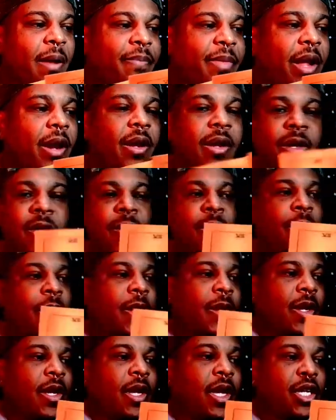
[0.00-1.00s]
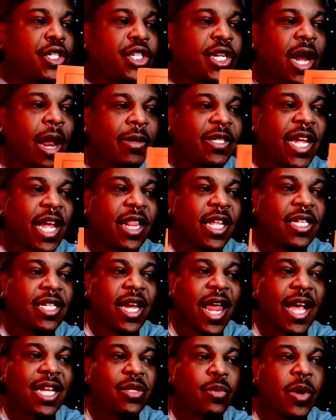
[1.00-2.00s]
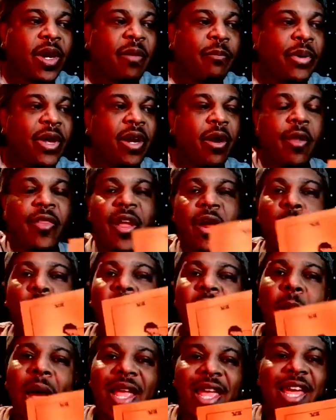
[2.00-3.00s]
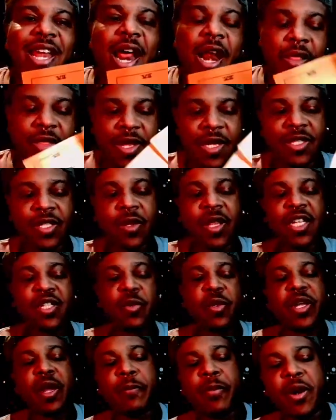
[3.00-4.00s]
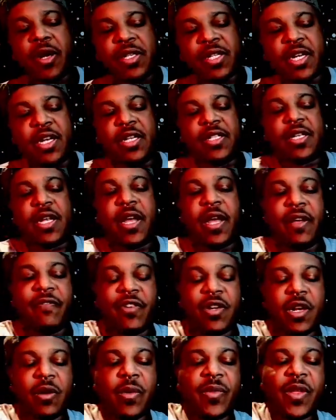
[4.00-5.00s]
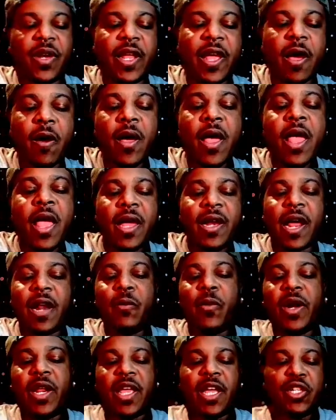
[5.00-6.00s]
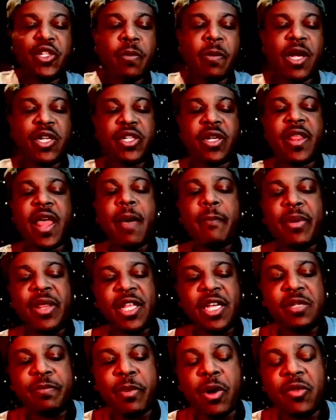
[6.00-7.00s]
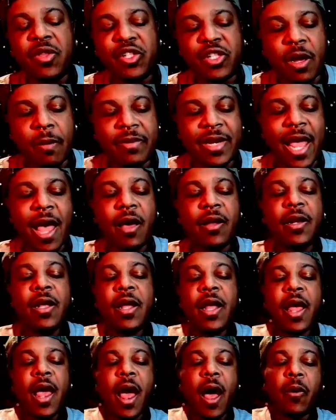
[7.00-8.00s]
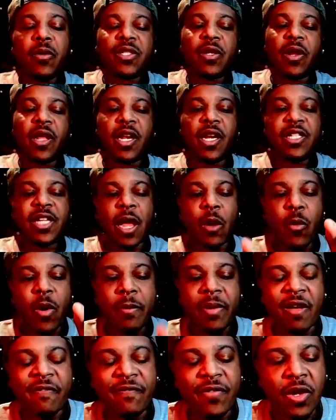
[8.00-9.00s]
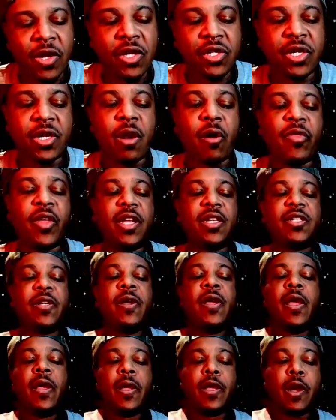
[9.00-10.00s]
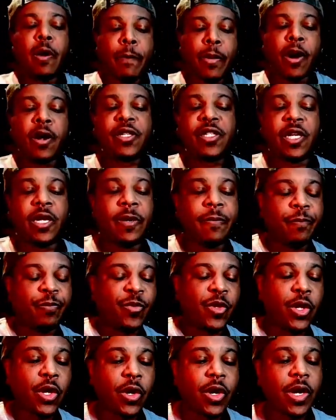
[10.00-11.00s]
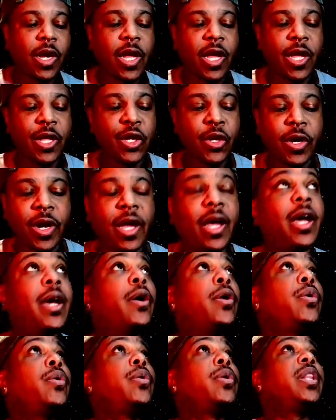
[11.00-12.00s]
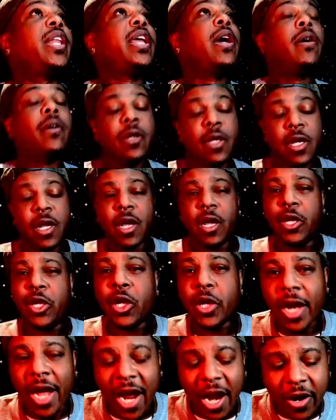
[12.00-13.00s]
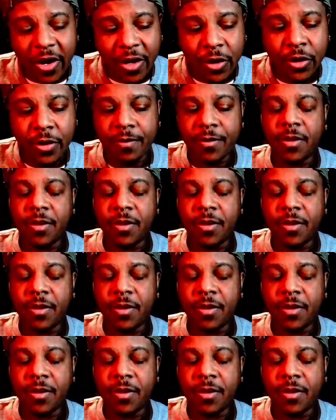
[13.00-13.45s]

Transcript: that up there? Should I take this last one and put it on there? What do I get out of this? So this is what your person is. Uh, if you're done with the Leo, and I don't want to get too much in that, but these both jumped out. I was only going to take one, but I feel you should know this. Your person, your, uh, your uh, who, Leo, your air...